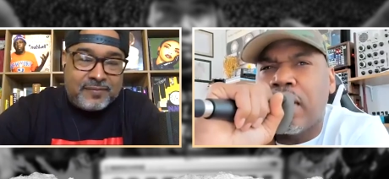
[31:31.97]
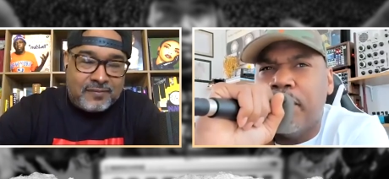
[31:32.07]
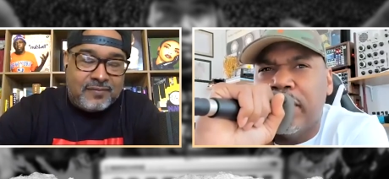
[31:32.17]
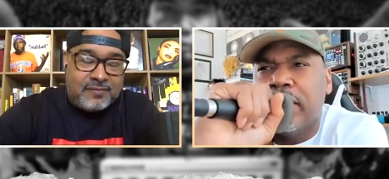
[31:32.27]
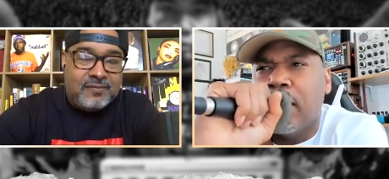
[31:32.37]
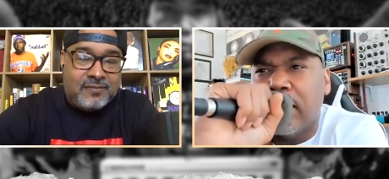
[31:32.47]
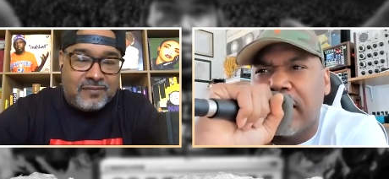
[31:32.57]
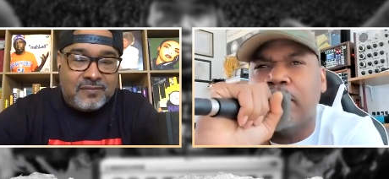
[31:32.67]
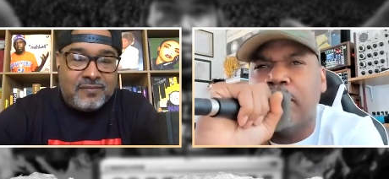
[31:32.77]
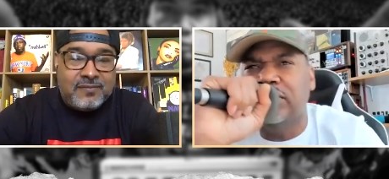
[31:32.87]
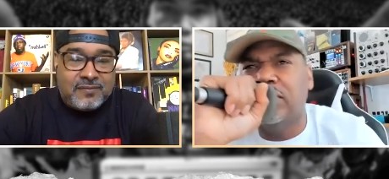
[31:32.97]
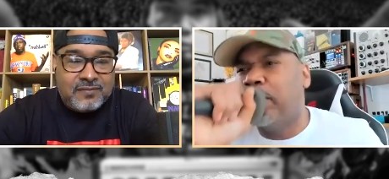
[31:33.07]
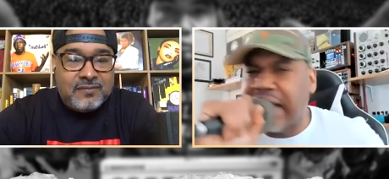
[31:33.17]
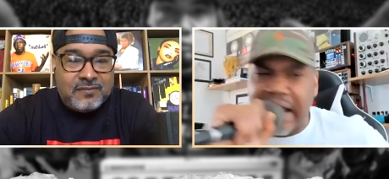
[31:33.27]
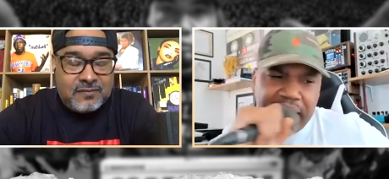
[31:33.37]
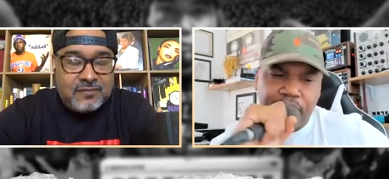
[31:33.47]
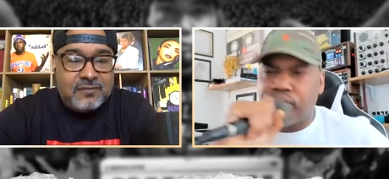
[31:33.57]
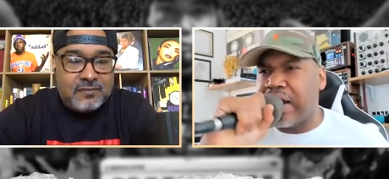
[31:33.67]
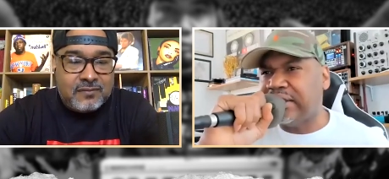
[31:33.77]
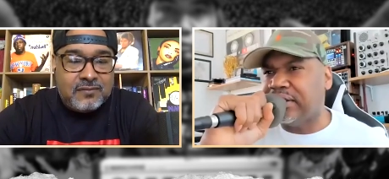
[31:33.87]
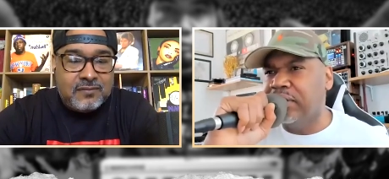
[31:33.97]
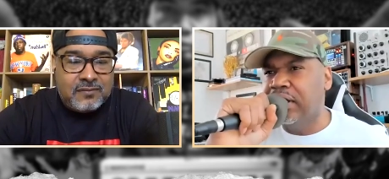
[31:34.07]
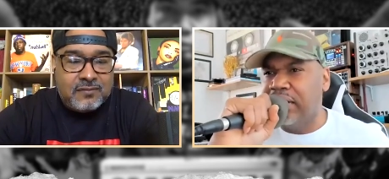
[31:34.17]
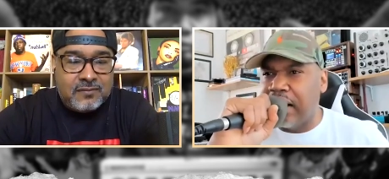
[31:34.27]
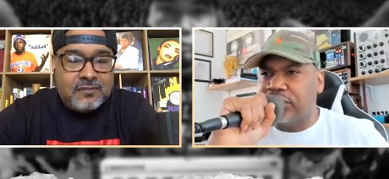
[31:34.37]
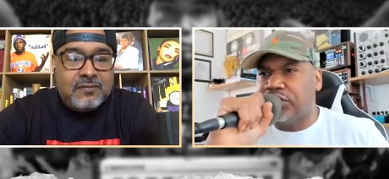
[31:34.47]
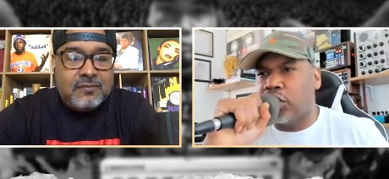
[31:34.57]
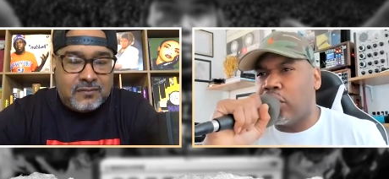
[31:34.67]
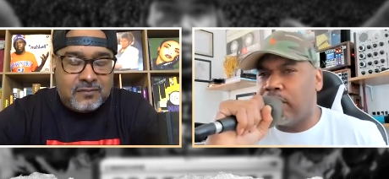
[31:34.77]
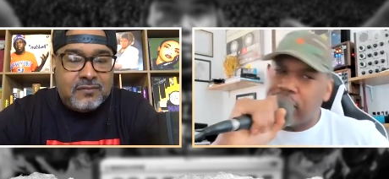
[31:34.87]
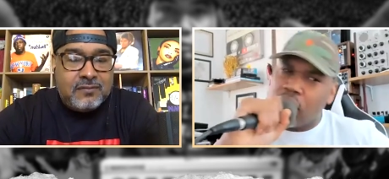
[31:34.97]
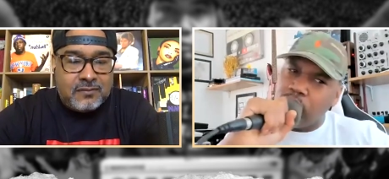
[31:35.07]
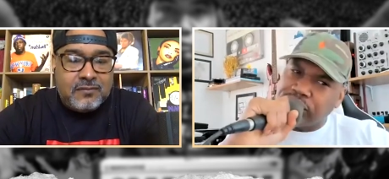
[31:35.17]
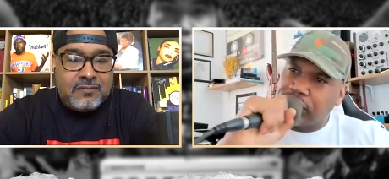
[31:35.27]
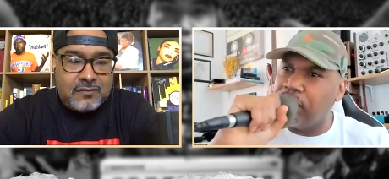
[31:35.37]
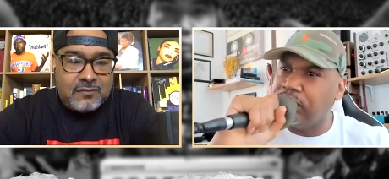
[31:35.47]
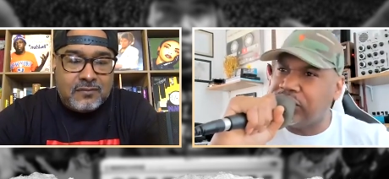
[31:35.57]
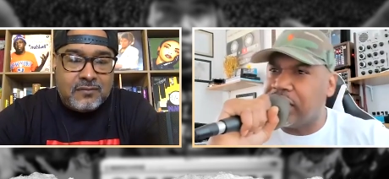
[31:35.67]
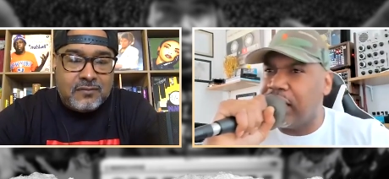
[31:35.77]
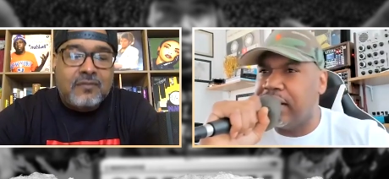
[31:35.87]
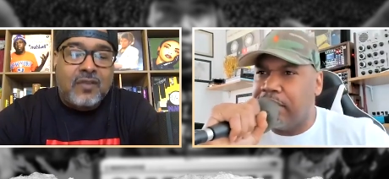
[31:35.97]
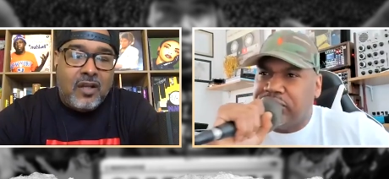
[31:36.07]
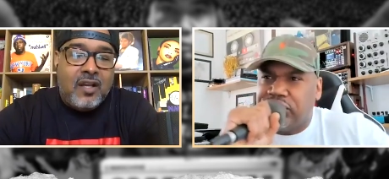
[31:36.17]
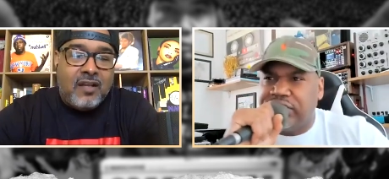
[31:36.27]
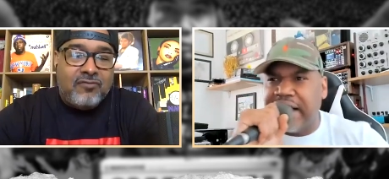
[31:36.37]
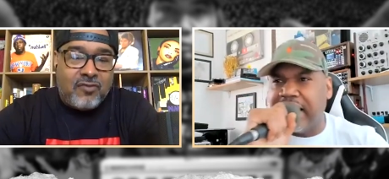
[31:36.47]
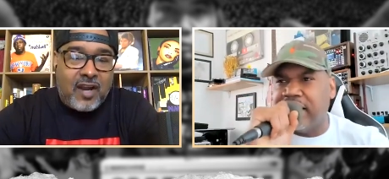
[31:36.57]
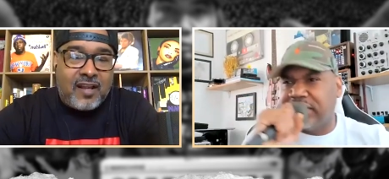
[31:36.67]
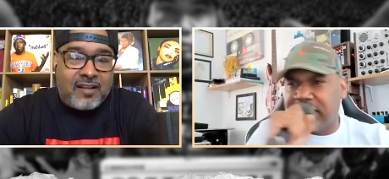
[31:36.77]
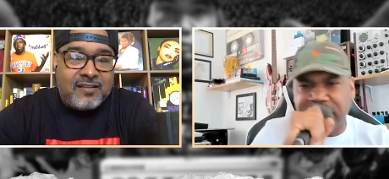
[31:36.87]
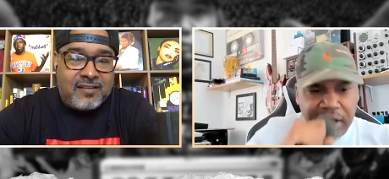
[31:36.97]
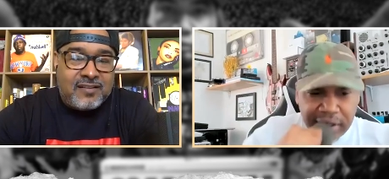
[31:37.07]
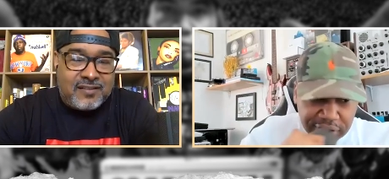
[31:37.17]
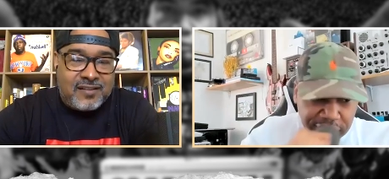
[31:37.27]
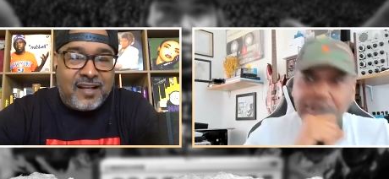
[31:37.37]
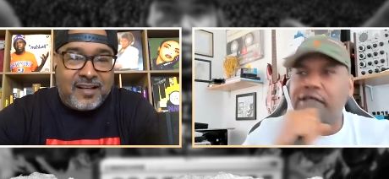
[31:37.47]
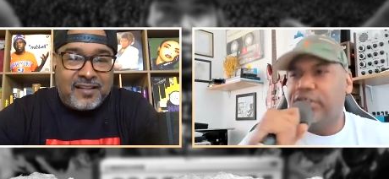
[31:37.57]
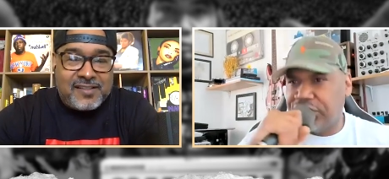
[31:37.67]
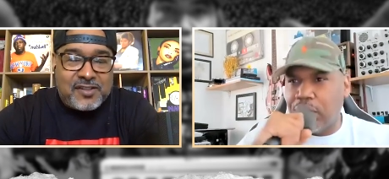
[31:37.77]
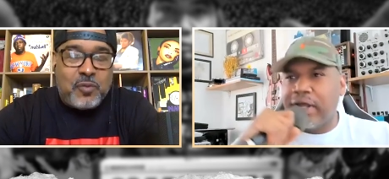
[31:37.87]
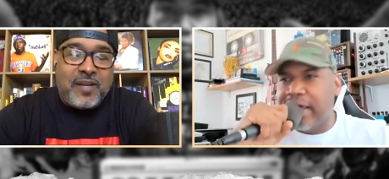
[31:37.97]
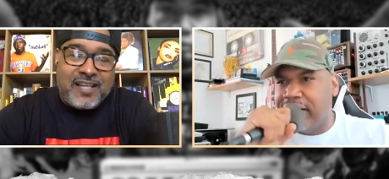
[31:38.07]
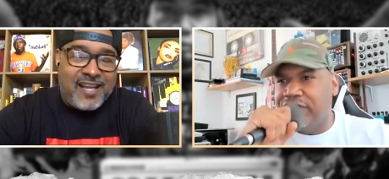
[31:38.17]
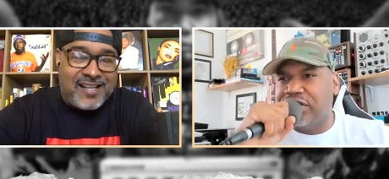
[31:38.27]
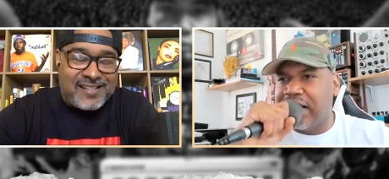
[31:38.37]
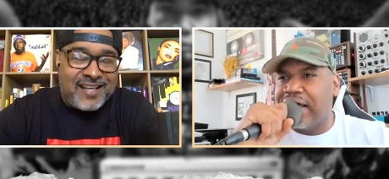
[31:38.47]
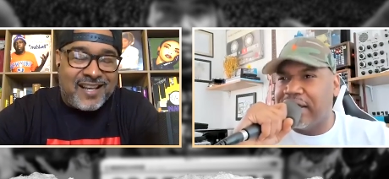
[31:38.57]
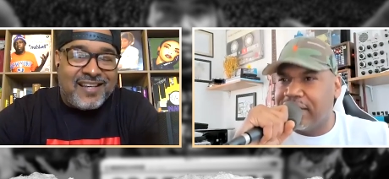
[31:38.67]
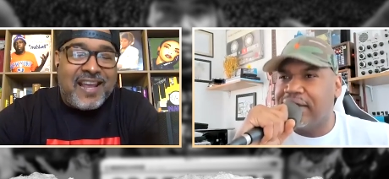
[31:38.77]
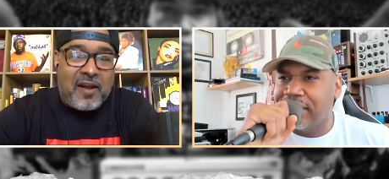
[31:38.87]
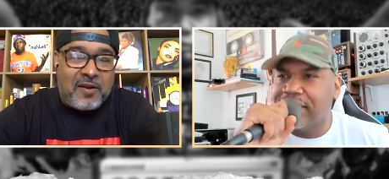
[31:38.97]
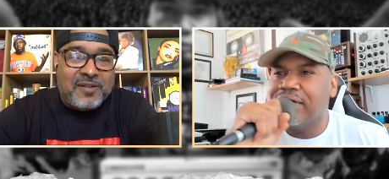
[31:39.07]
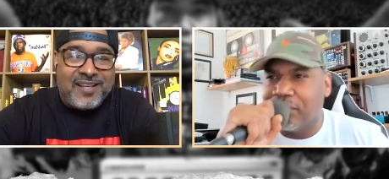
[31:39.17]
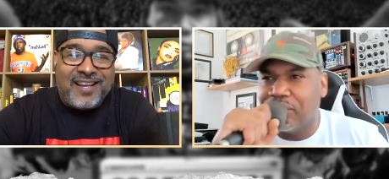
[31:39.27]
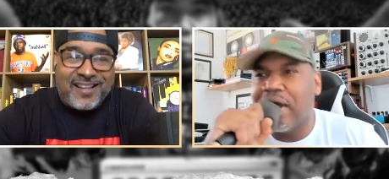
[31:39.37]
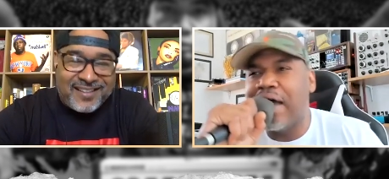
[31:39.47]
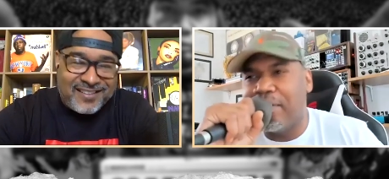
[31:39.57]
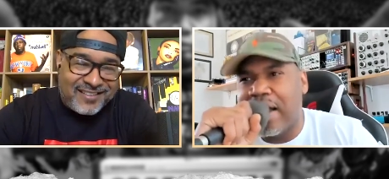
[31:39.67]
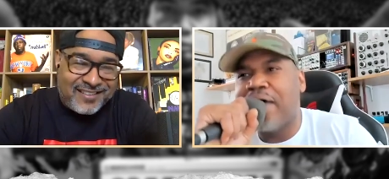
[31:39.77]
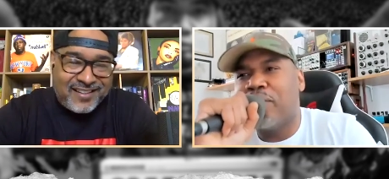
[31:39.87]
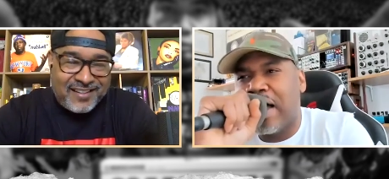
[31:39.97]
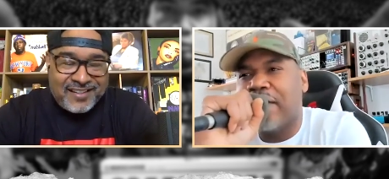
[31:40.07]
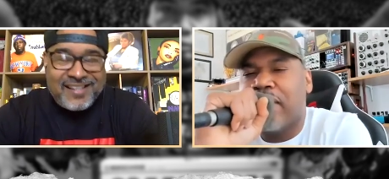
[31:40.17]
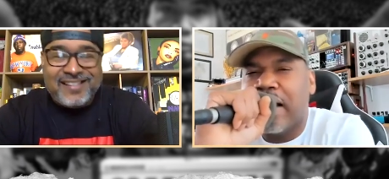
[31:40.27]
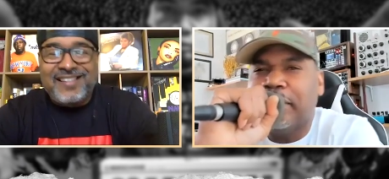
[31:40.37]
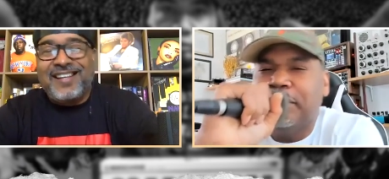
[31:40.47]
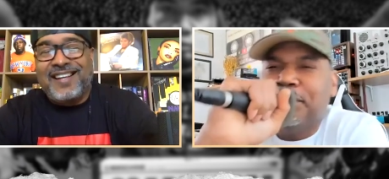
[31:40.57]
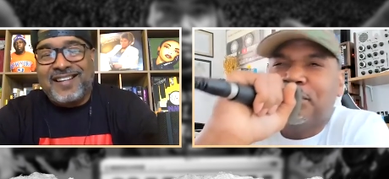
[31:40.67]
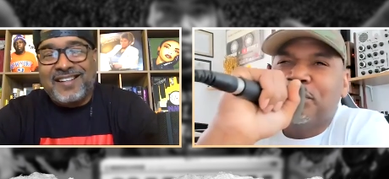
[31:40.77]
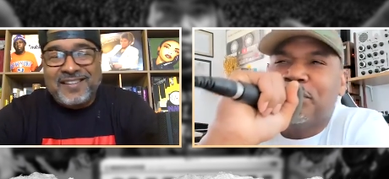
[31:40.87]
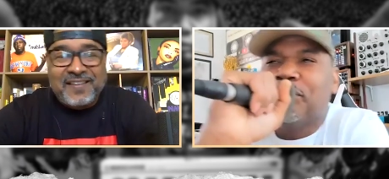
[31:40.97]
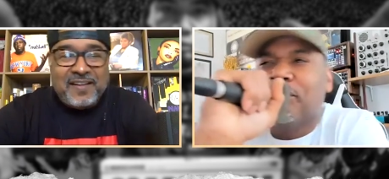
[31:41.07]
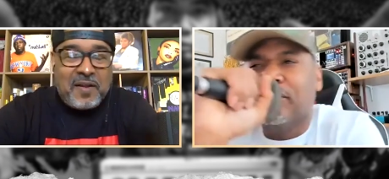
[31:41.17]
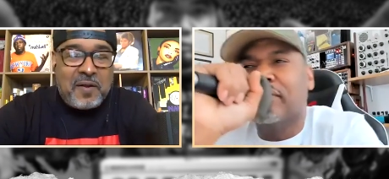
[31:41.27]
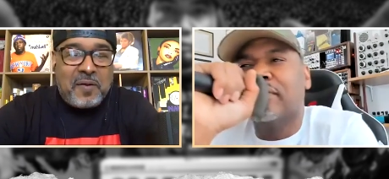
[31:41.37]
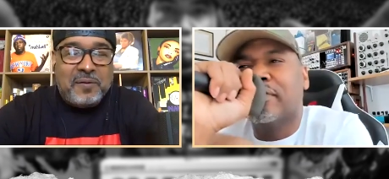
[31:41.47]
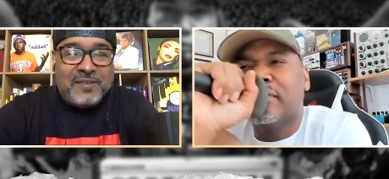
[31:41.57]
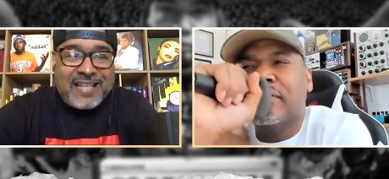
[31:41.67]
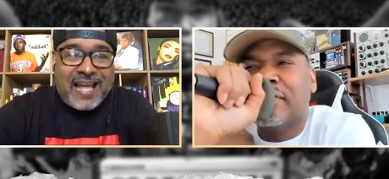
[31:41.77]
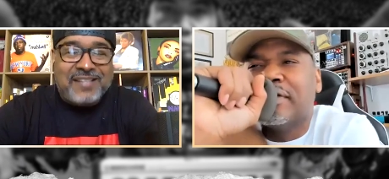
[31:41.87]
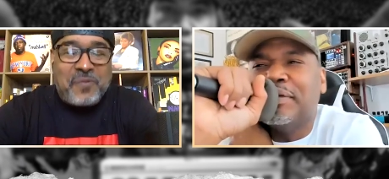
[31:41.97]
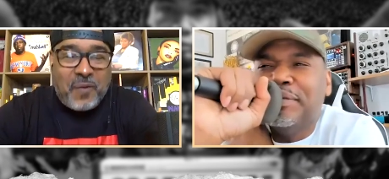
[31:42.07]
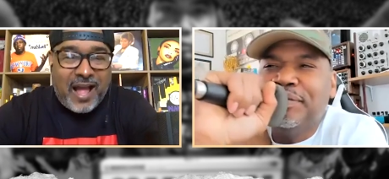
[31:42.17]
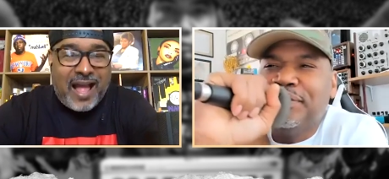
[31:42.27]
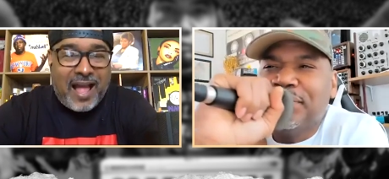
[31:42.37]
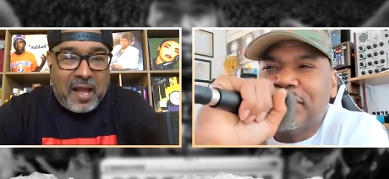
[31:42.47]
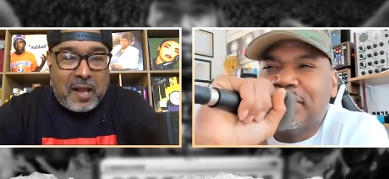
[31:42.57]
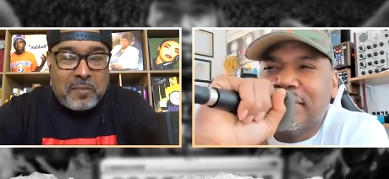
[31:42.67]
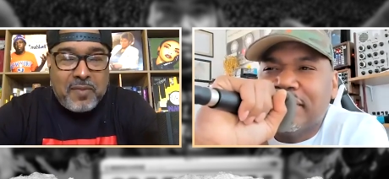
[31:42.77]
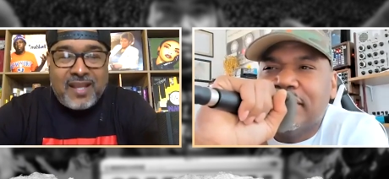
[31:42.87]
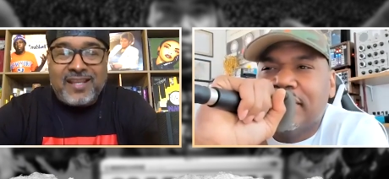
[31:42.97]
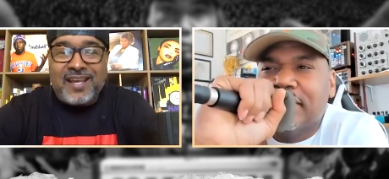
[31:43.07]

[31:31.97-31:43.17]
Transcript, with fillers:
Speaker 1: up and you know, they was, you know, but they didn't press them. They just showed up like, yo, what's good, what's good? And they was just there to right.
Speaker 2: uh, show the energy like now. Yeah. Right, right,
Speaker 1: right, right. Yeah. yeah. Mm-hmm.
Speaker 2: That's wild. Man,